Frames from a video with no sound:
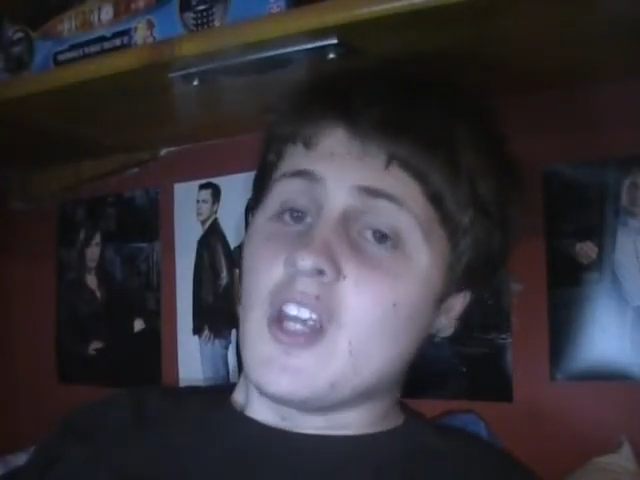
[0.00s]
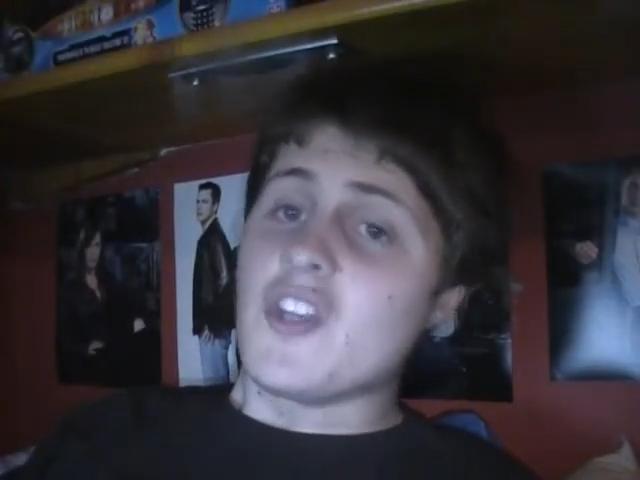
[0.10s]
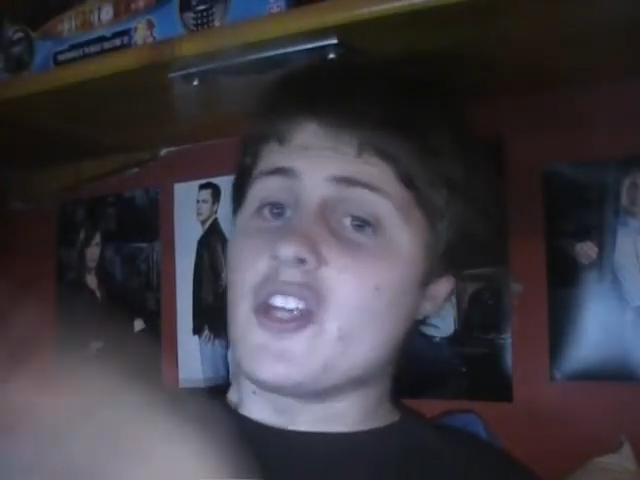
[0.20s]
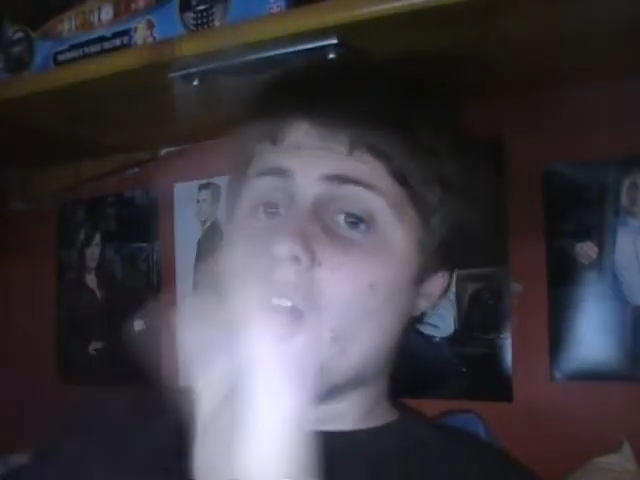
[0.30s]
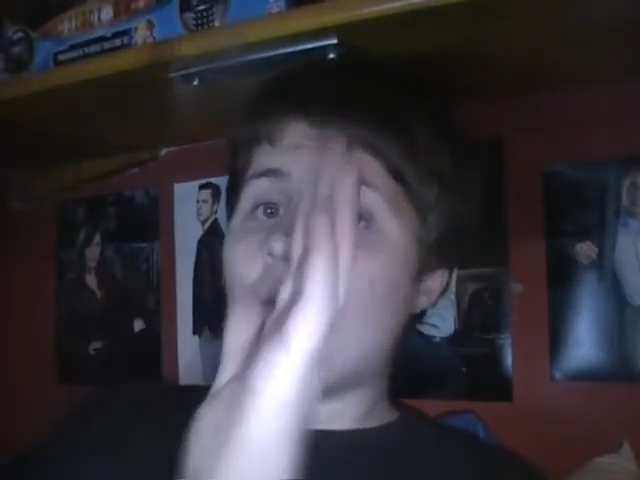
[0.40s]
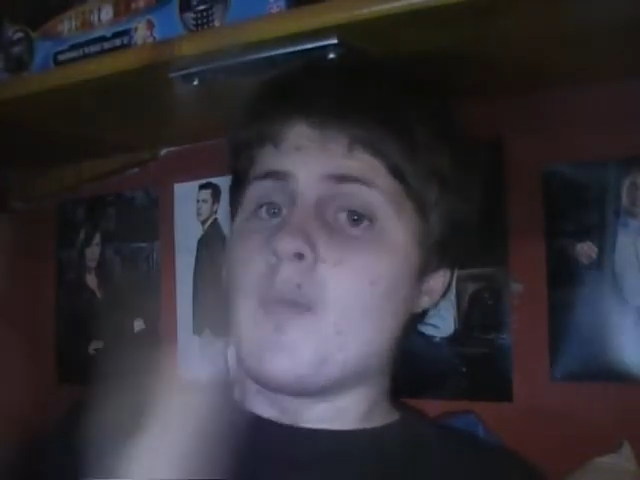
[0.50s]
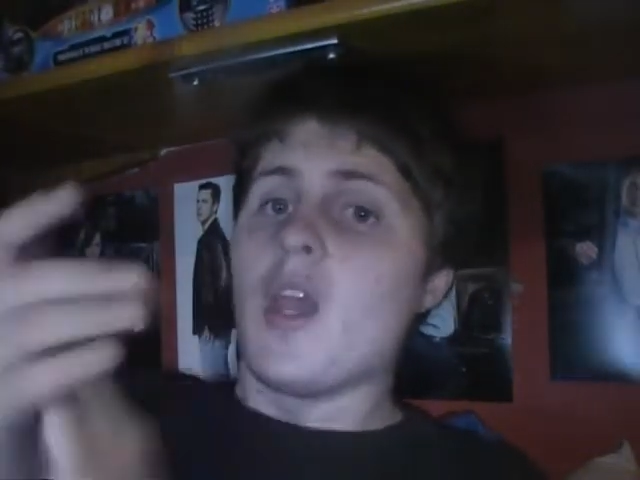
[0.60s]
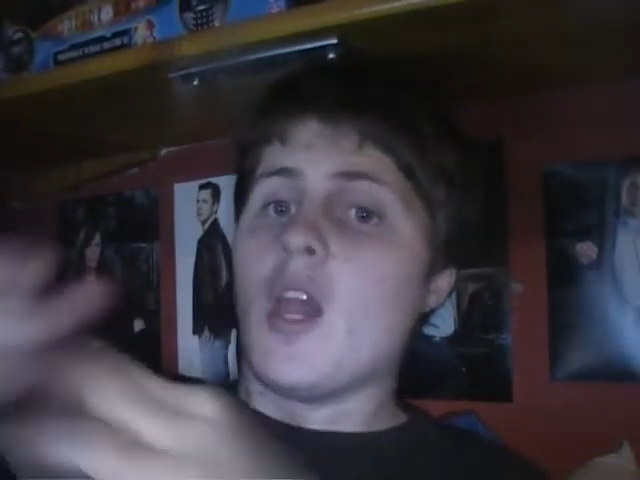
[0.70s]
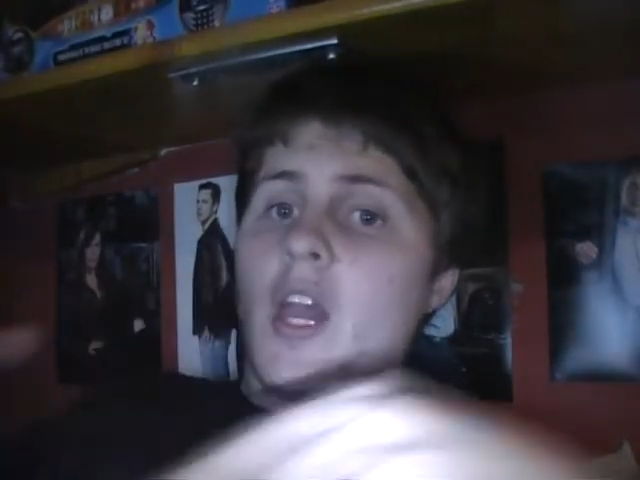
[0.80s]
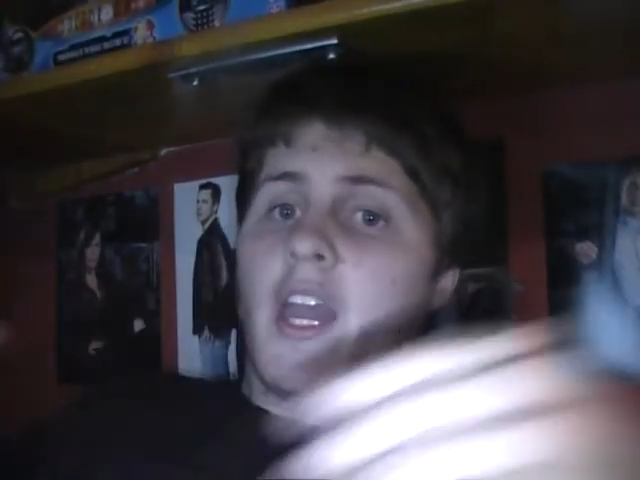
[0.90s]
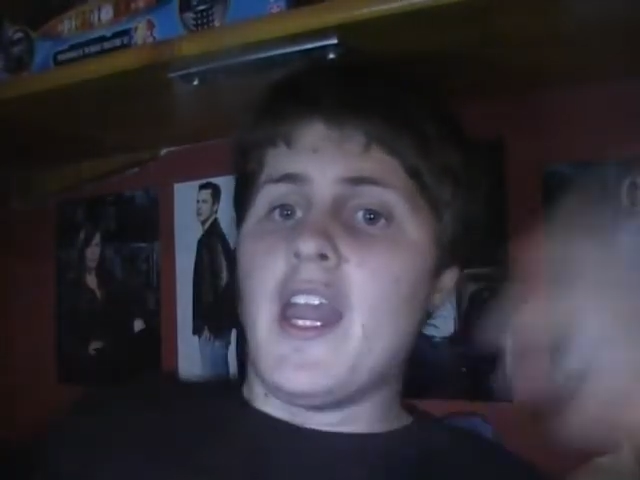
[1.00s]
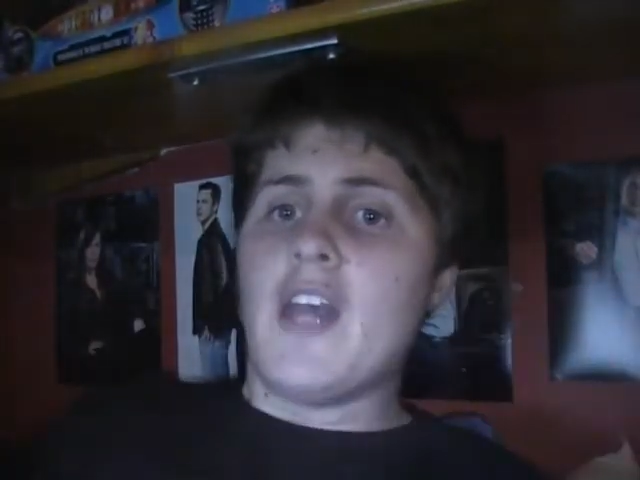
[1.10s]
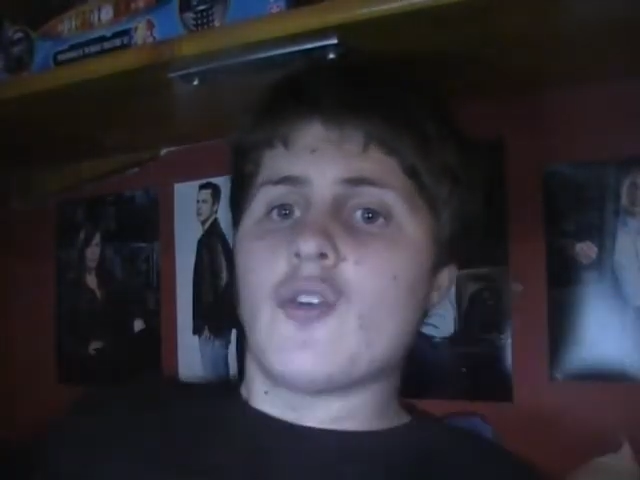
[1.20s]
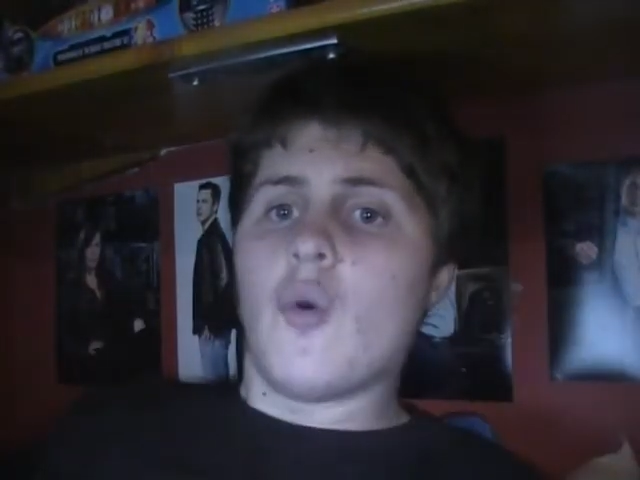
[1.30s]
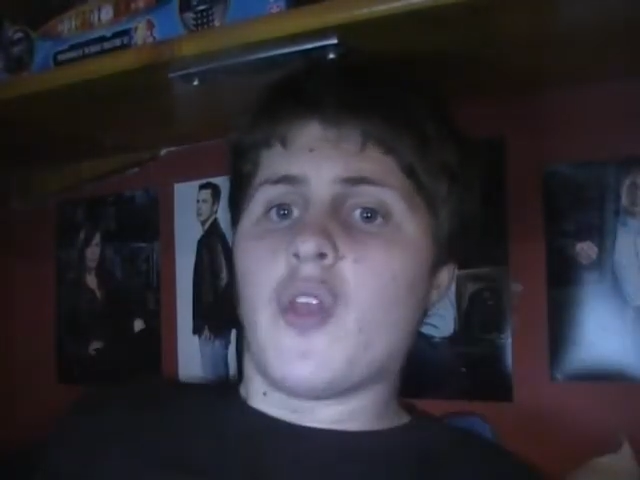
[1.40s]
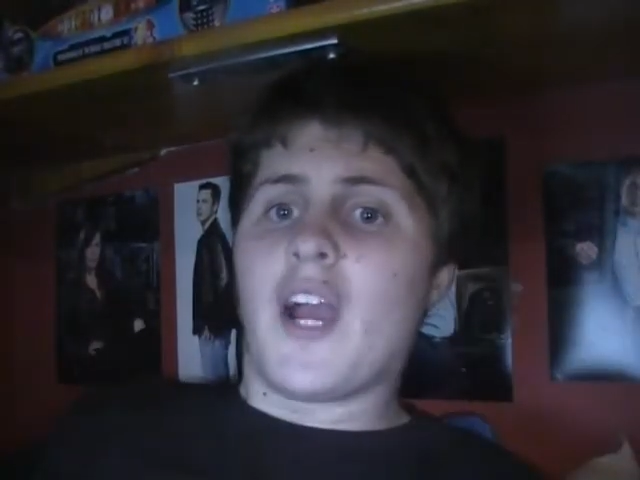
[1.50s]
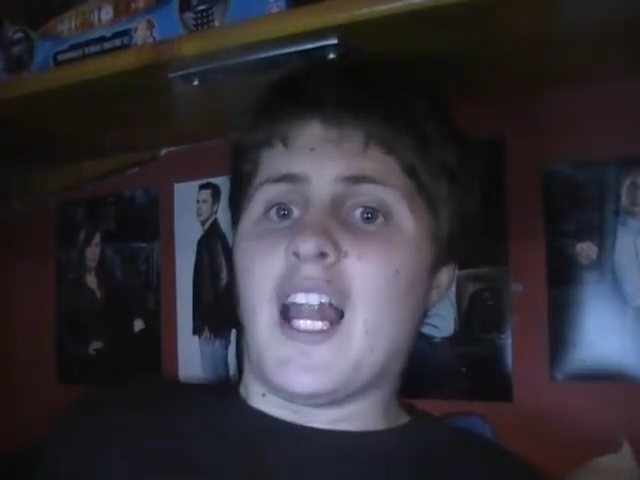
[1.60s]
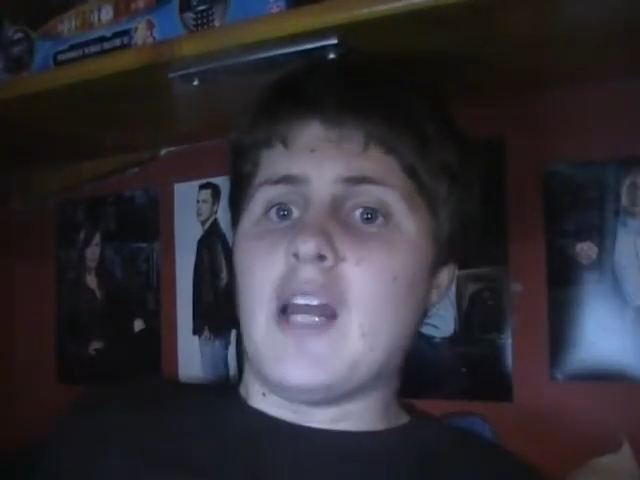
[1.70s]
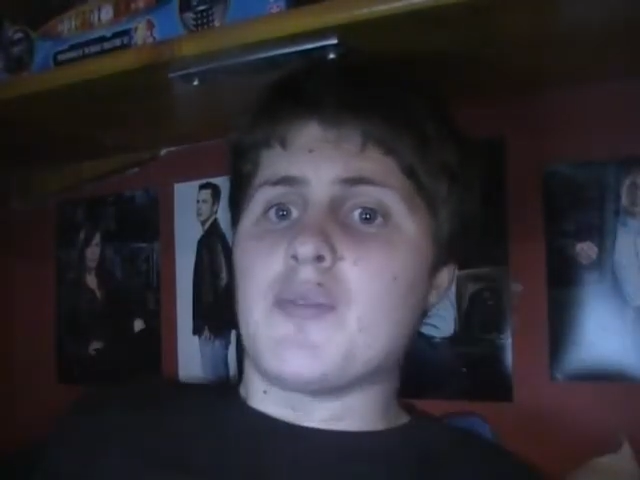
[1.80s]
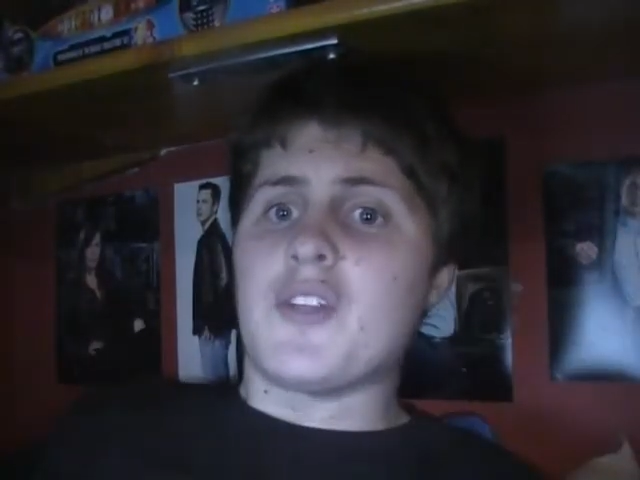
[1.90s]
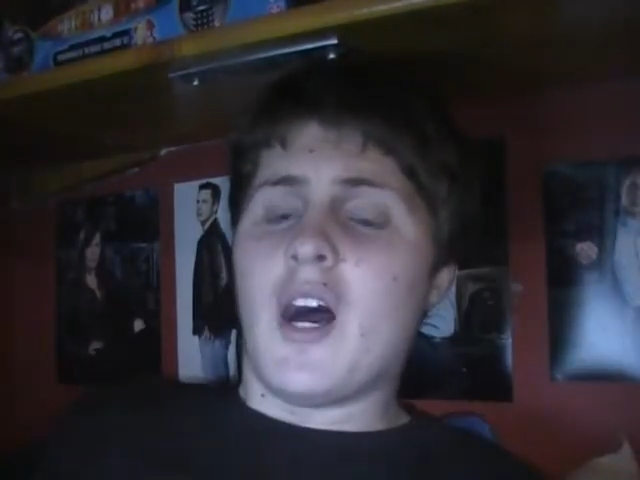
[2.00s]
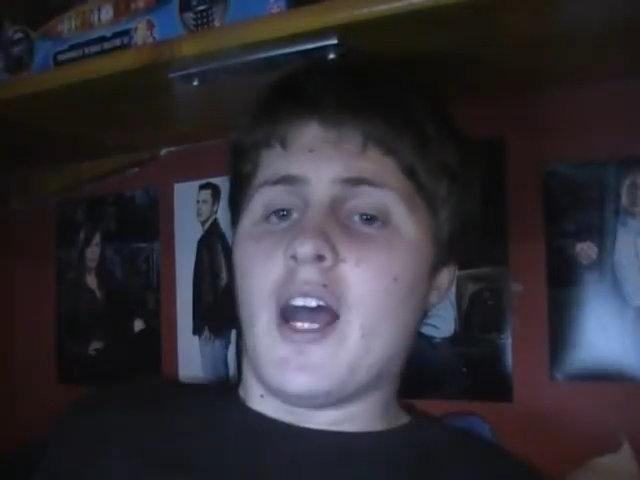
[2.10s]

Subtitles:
So here's all the clips that